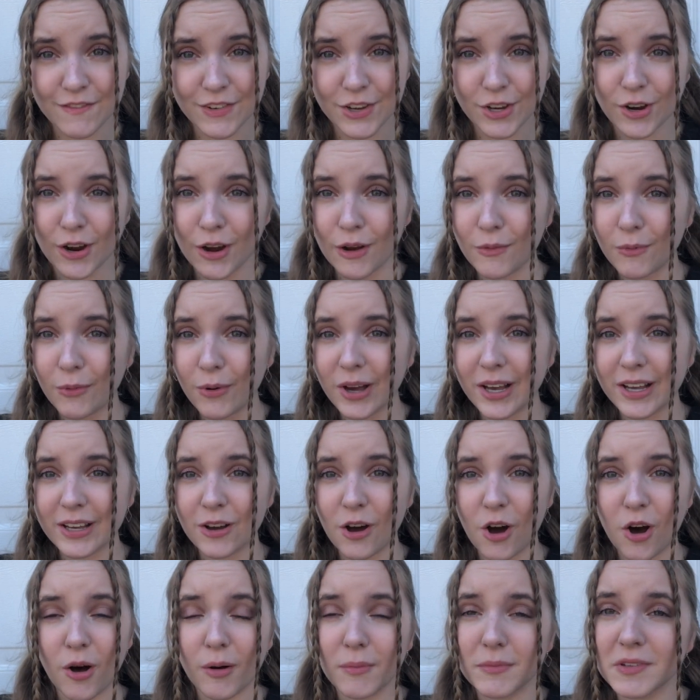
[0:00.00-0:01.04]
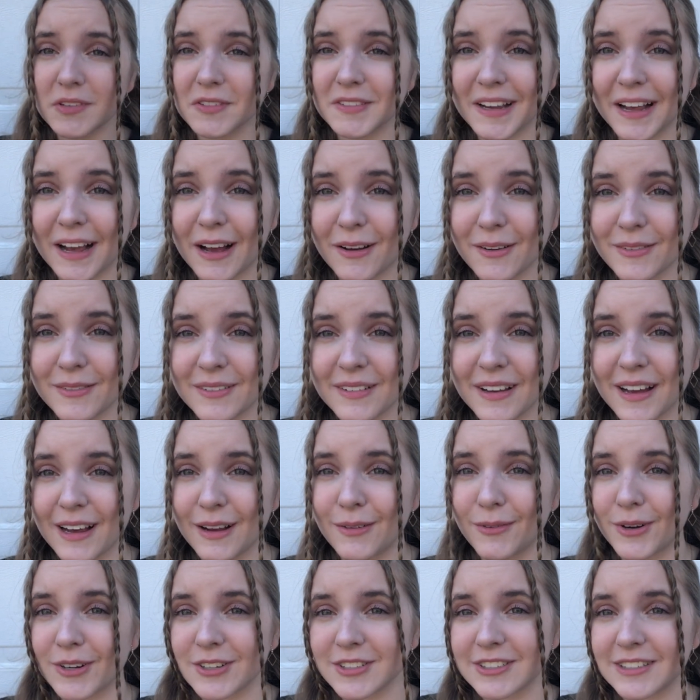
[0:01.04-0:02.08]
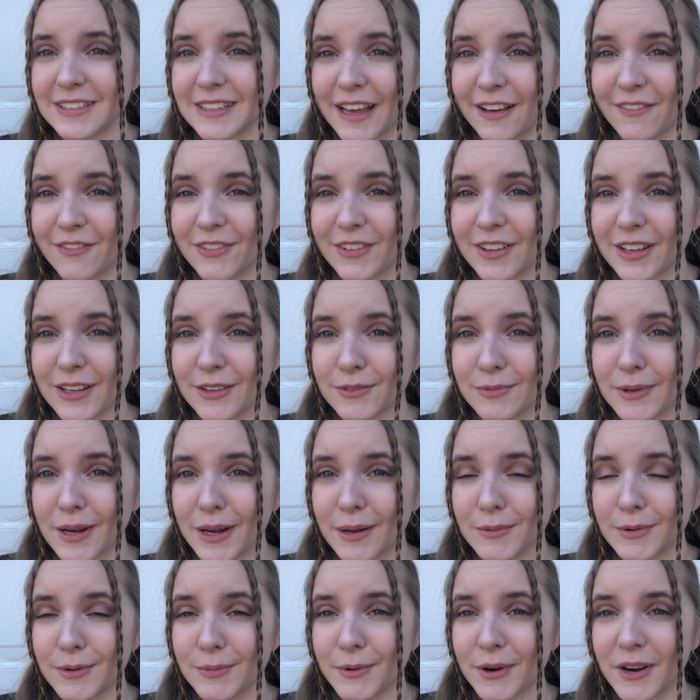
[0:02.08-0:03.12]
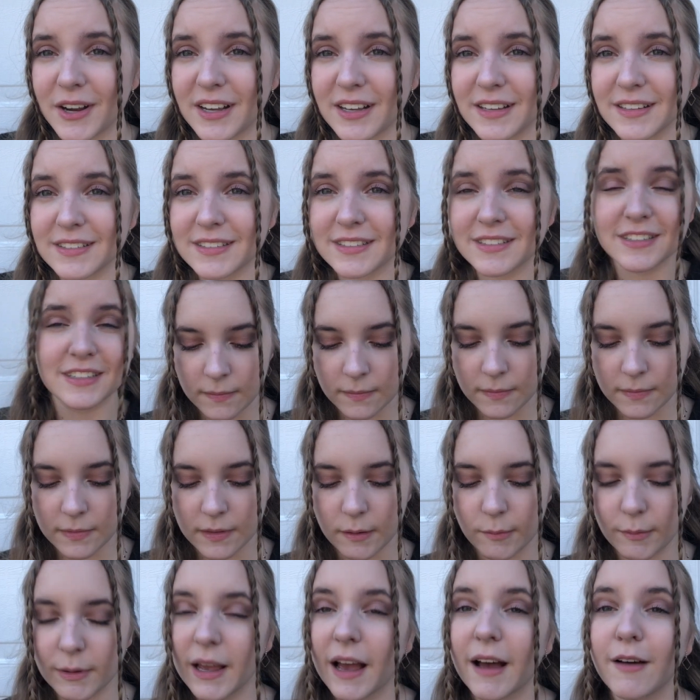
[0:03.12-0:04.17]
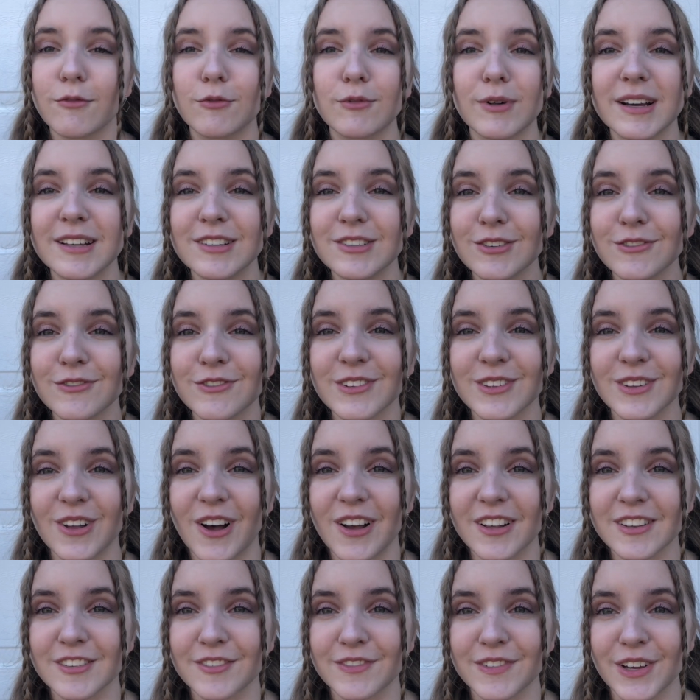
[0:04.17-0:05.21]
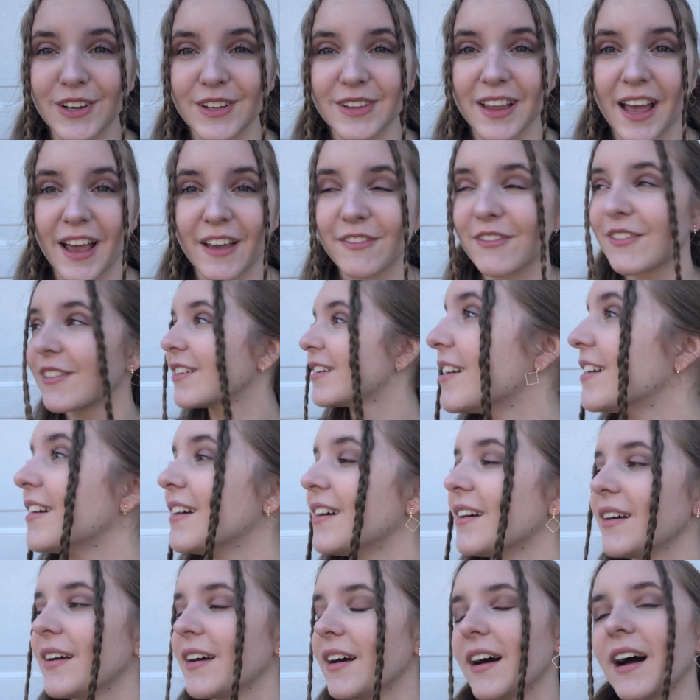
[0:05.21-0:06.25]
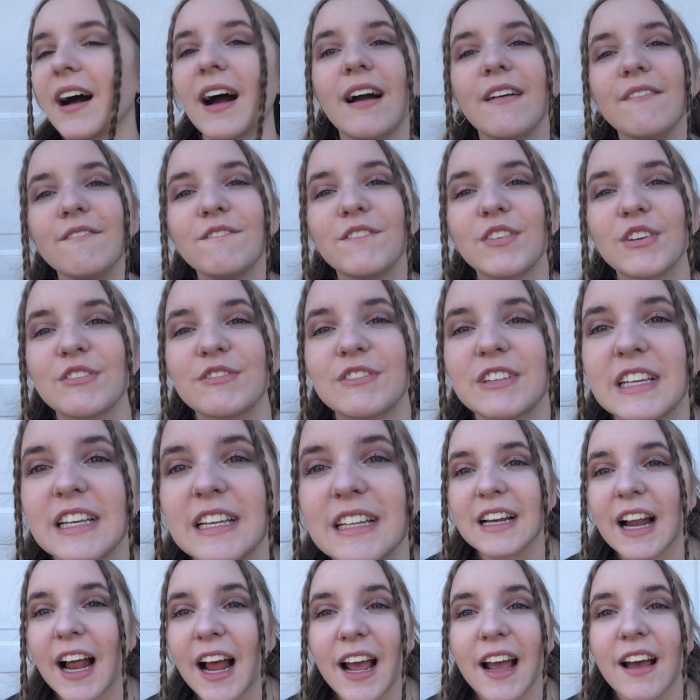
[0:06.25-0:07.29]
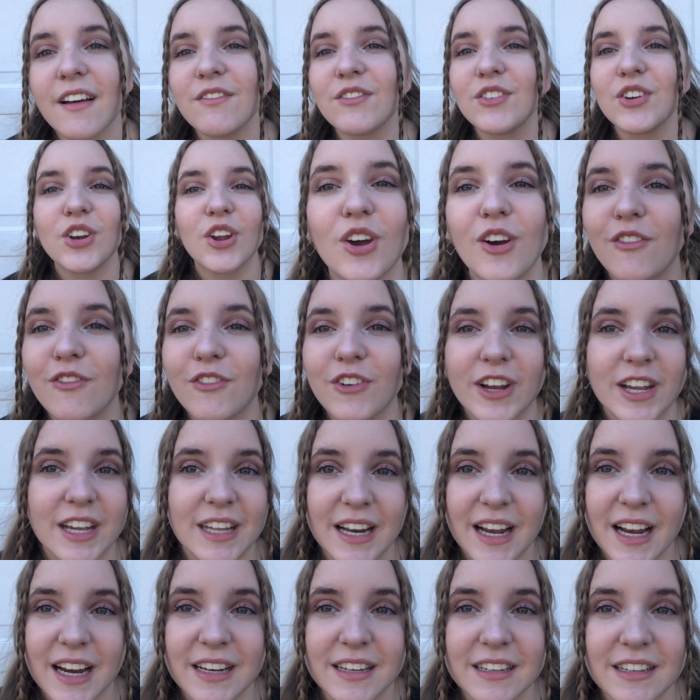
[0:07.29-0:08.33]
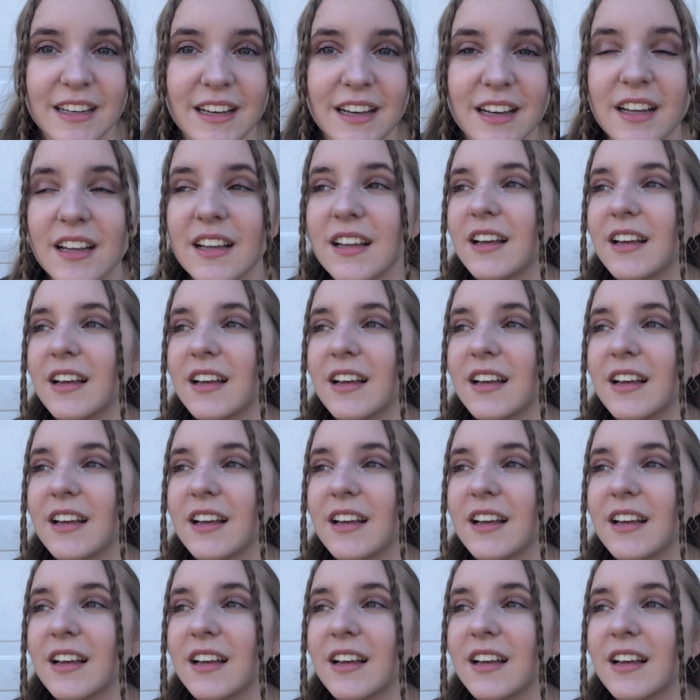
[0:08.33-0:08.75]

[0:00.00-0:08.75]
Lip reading: Figure out what calms you down. I watch Netflix when I'm depressed. Then we have, what is your philosophy on life? I'm 15. I have no freaking idea.